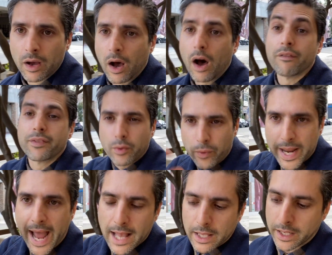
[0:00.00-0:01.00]
of the
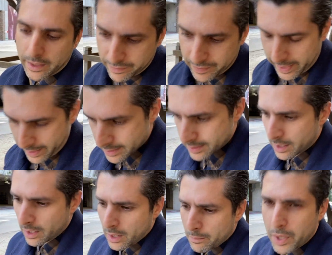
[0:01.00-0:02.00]
reality of things,
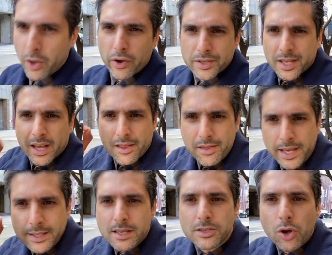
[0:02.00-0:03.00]
because
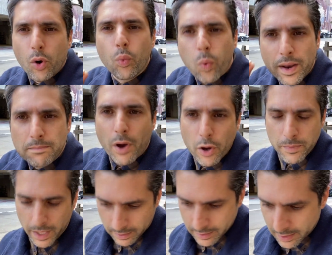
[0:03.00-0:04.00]
this is your one
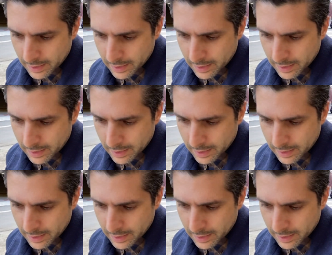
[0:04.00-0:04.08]
moment